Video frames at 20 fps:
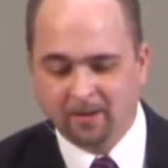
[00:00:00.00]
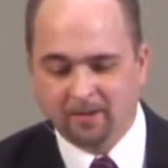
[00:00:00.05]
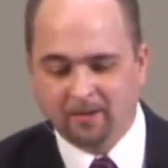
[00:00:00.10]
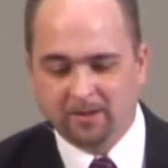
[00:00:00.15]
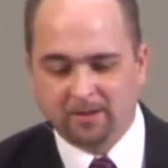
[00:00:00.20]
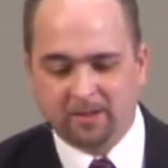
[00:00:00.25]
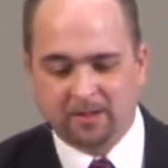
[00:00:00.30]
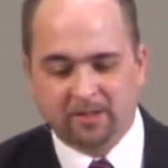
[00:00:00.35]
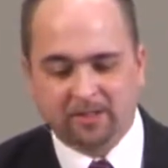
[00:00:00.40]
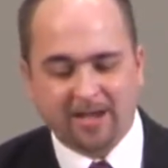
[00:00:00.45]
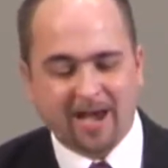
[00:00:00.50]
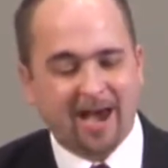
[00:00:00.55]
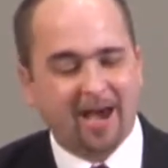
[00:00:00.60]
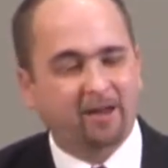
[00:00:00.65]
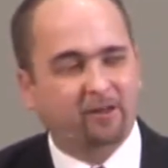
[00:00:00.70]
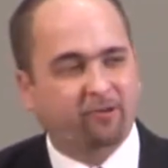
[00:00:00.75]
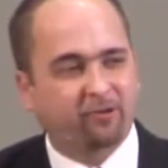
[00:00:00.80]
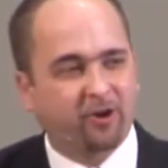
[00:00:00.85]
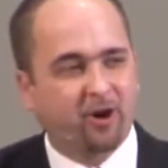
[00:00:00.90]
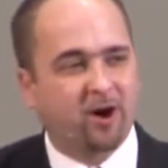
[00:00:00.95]
This
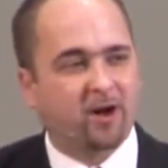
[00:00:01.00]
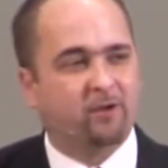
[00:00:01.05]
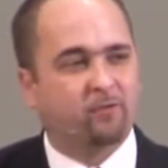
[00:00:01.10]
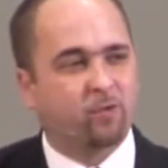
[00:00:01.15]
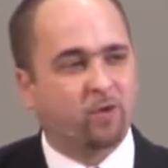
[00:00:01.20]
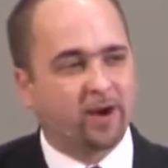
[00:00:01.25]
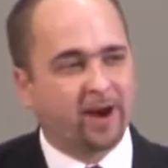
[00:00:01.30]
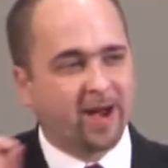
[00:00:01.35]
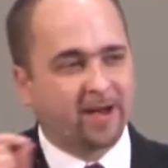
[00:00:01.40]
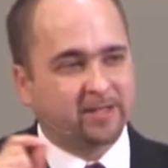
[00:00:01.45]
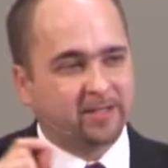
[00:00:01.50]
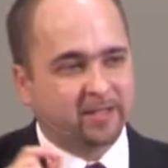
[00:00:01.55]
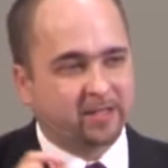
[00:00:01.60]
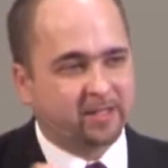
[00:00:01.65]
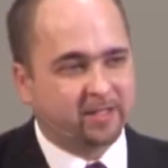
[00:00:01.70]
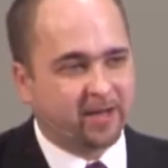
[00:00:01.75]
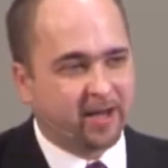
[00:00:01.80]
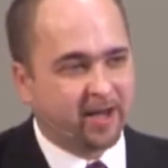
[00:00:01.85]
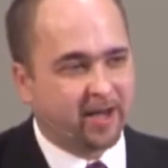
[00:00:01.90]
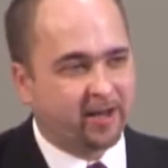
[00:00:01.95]
exact thought of what I just
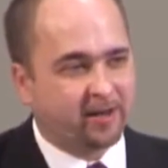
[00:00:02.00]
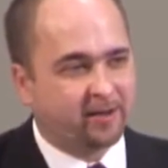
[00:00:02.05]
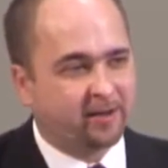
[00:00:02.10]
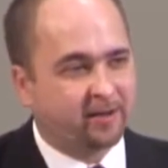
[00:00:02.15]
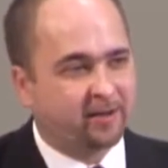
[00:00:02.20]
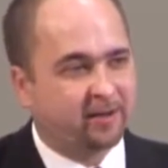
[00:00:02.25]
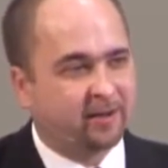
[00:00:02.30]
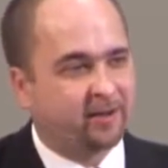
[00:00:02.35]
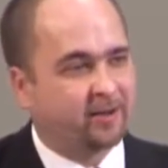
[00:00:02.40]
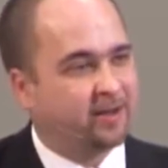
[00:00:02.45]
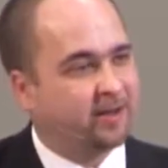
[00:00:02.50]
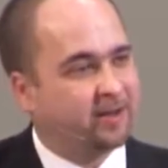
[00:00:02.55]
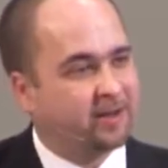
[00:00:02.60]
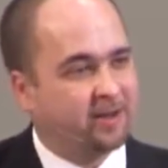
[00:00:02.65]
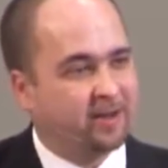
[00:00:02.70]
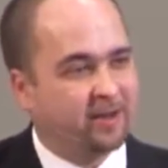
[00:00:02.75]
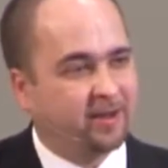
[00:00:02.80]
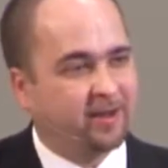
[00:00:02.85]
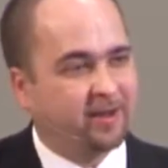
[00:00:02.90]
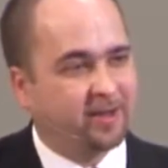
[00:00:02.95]
said
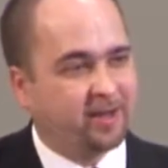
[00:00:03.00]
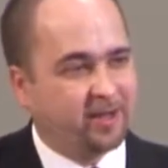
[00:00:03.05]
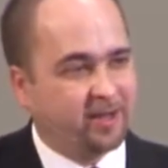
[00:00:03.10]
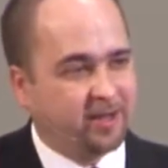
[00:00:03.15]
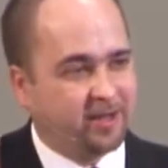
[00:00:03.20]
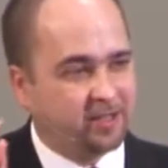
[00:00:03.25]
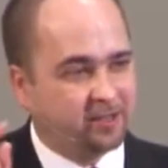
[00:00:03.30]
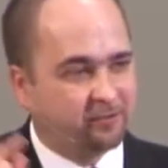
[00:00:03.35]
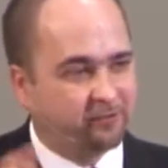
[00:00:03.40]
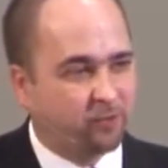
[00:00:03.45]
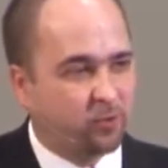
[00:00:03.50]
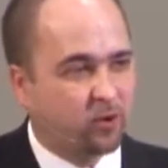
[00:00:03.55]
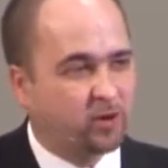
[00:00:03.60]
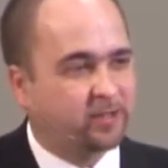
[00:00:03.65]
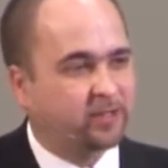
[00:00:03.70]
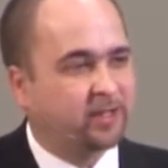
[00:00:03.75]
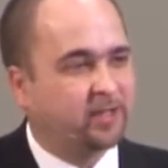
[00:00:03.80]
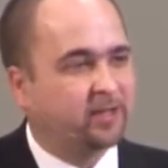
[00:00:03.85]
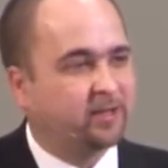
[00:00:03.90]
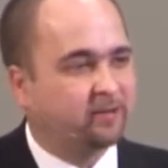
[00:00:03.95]
is
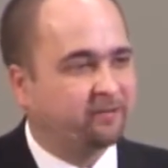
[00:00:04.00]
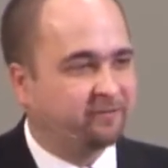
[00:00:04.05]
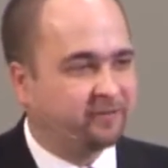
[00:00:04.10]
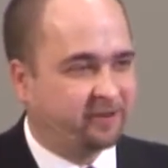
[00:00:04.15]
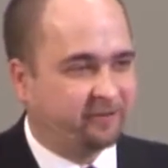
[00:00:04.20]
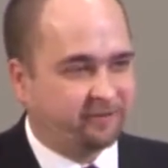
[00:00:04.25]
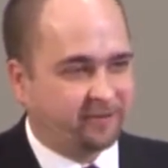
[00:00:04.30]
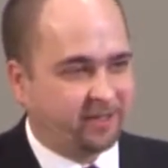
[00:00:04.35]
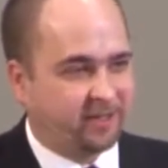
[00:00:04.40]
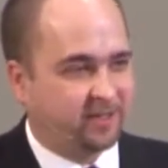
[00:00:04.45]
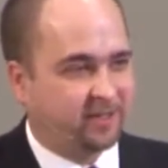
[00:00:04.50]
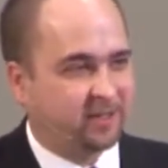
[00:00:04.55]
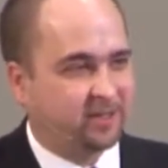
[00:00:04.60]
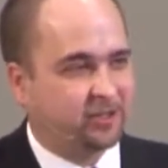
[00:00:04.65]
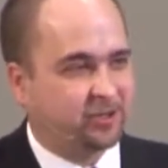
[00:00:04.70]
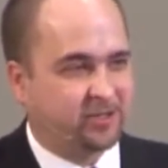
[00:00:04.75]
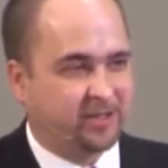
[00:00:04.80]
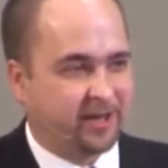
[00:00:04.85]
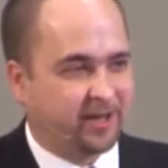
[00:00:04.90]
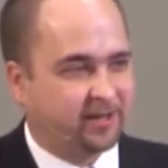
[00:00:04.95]
14 and 15 in
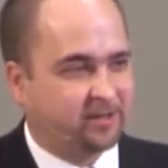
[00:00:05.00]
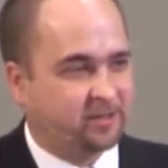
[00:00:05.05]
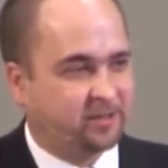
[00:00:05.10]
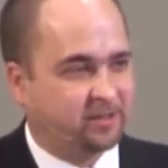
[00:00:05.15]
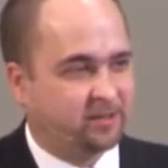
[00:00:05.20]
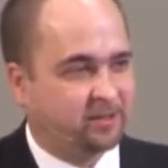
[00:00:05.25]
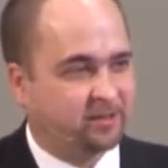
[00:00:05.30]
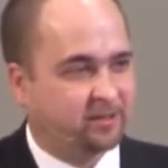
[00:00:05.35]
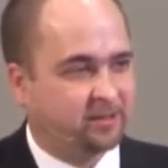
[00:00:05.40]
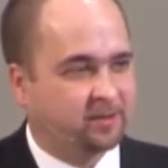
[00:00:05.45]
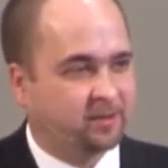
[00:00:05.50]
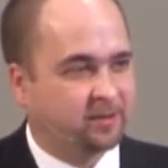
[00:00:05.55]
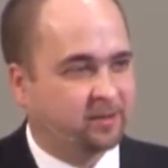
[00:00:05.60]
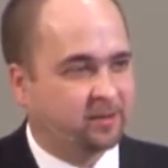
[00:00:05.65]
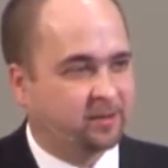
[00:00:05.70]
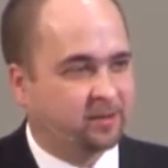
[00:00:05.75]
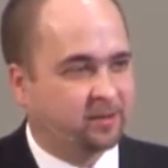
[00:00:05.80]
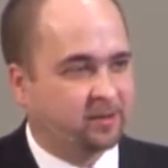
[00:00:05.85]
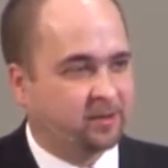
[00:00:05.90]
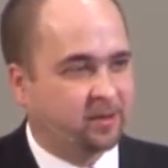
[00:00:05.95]
your text
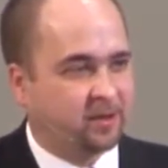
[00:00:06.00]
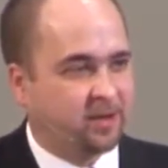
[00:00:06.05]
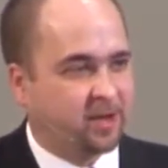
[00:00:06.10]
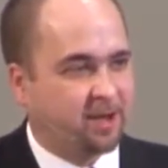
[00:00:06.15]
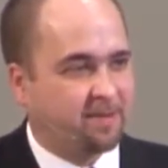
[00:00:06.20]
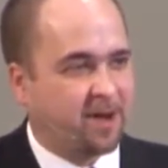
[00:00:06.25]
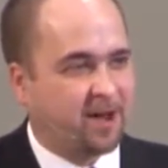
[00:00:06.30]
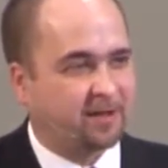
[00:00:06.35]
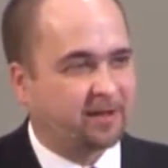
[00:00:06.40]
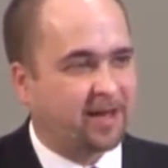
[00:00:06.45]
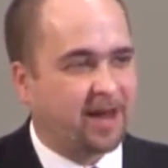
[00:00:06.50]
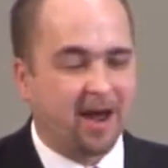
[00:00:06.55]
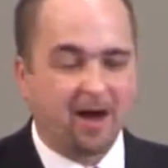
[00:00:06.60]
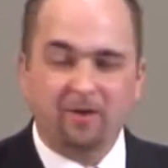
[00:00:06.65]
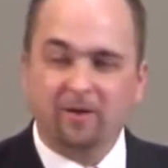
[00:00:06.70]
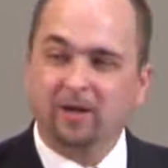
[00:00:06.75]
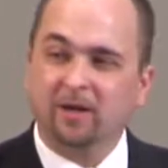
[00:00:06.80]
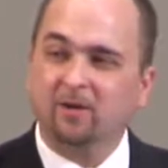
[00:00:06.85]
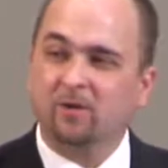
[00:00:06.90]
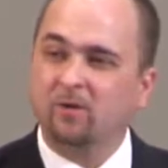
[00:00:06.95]
about
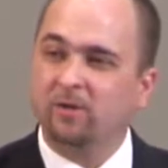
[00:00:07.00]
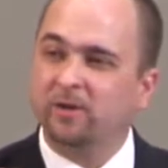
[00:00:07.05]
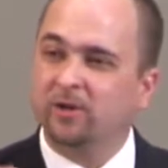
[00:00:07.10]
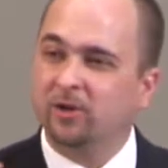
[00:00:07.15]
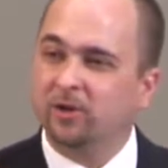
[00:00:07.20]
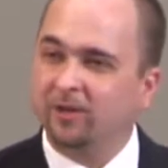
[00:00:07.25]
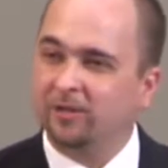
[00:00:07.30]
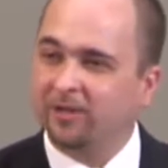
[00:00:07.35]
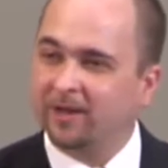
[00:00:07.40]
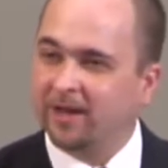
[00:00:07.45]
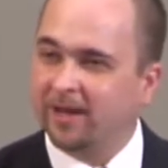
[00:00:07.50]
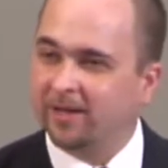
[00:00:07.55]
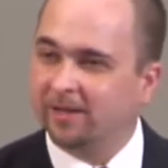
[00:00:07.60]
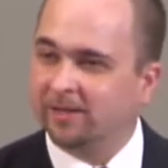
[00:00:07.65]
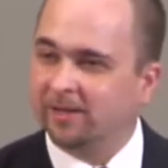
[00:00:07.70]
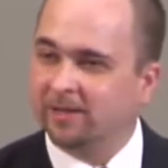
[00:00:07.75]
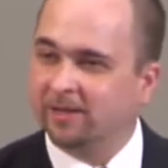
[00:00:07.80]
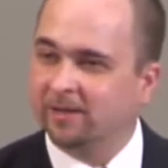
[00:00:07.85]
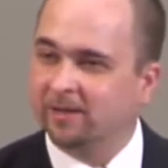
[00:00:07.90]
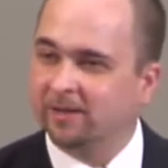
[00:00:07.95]
counting on the good
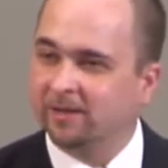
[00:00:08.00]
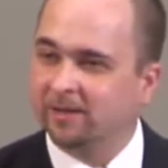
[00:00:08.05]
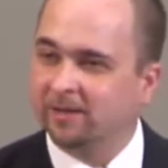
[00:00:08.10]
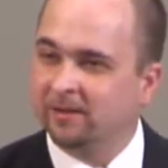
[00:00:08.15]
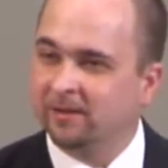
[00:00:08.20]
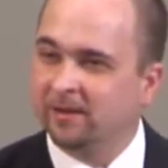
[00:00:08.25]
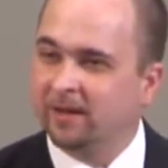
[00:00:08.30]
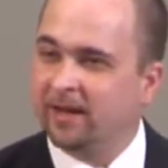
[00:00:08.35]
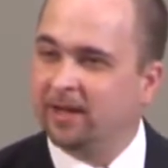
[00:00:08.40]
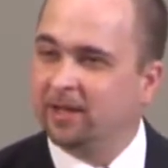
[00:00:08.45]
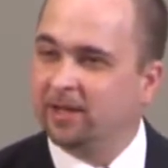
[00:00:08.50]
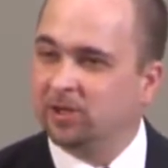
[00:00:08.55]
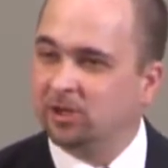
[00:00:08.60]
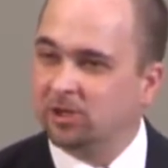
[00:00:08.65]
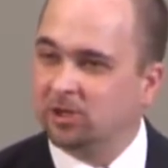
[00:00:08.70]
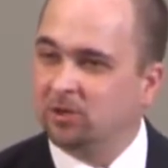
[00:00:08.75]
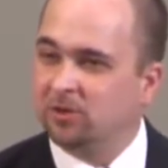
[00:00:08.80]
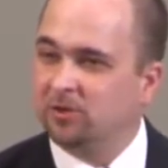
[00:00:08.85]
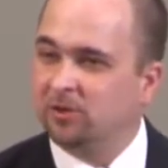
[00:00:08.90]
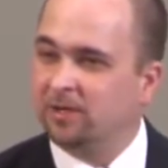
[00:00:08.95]
things and
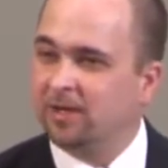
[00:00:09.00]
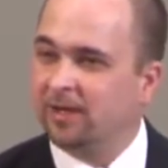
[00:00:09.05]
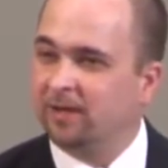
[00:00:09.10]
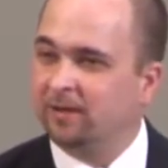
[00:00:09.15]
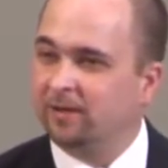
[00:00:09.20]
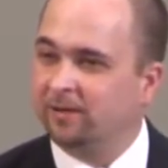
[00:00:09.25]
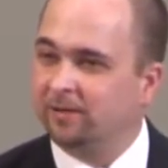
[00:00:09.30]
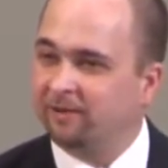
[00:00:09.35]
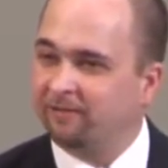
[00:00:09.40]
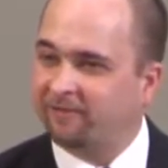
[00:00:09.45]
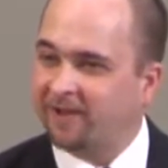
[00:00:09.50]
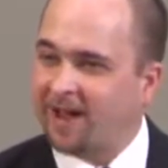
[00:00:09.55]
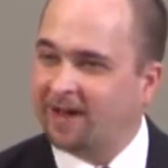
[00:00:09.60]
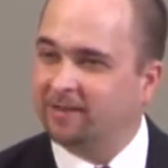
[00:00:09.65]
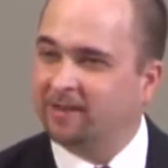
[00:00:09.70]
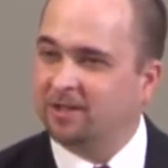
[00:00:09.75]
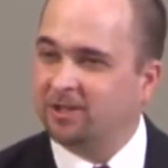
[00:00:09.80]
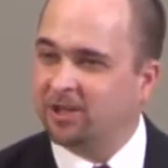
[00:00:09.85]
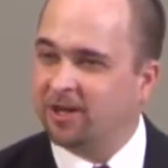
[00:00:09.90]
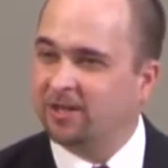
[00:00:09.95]
excusing the fact
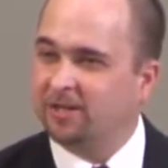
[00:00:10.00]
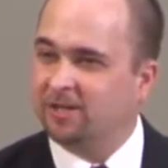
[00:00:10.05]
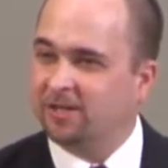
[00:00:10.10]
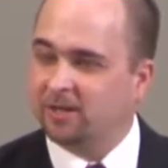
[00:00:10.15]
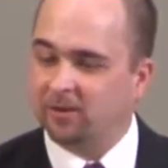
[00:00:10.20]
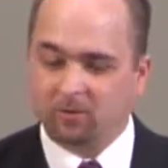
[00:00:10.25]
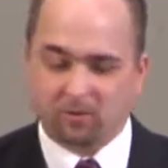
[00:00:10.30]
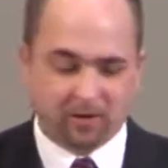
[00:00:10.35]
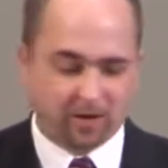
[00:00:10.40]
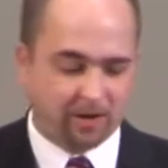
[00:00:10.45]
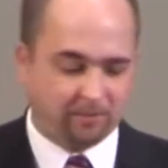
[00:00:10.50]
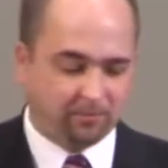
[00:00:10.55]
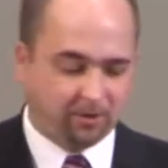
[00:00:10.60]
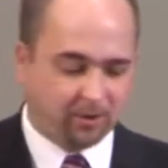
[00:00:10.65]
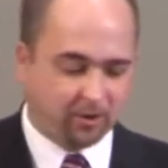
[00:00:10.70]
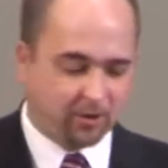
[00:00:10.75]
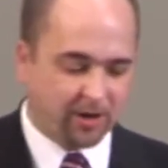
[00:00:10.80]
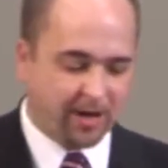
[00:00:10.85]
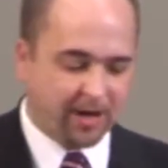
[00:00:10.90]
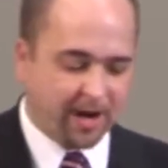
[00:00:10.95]
that chastening will come.
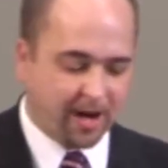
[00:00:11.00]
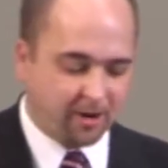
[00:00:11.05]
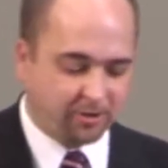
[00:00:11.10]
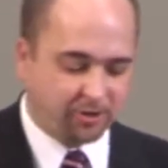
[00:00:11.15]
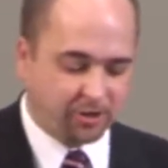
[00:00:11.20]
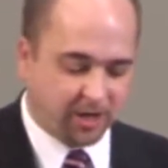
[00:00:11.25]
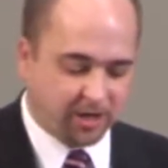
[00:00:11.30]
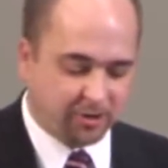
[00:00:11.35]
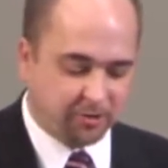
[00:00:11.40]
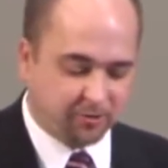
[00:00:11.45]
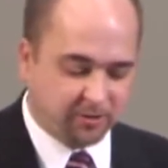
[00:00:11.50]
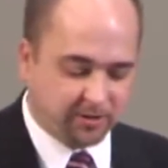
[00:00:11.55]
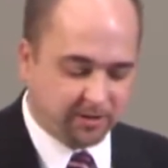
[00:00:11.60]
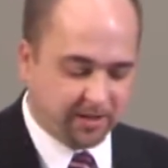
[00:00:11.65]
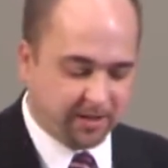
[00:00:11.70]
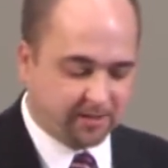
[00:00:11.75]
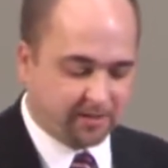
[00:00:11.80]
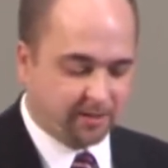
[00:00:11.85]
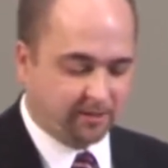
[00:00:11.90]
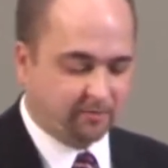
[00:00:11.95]
Look at how Joshua
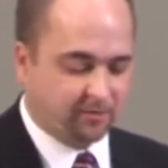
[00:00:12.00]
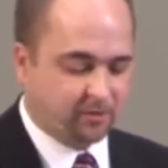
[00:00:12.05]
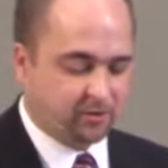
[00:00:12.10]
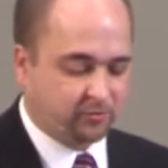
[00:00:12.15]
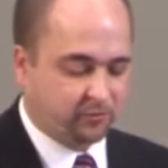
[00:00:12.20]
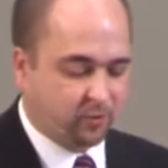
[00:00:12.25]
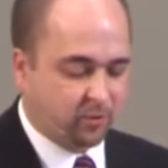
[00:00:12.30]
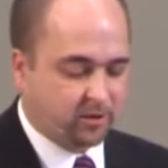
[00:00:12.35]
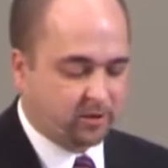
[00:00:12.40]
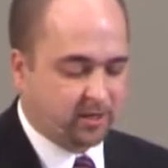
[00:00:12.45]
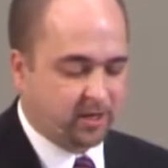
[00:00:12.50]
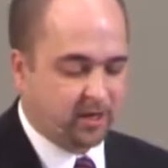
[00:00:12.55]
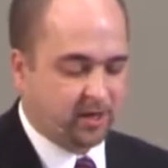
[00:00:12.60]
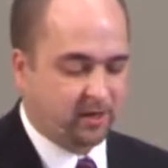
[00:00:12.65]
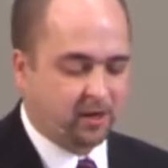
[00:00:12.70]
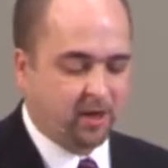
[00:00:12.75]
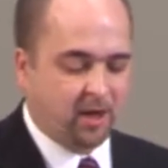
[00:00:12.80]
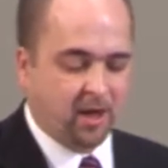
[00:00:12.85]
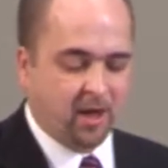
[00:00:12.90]
says it, verse 14.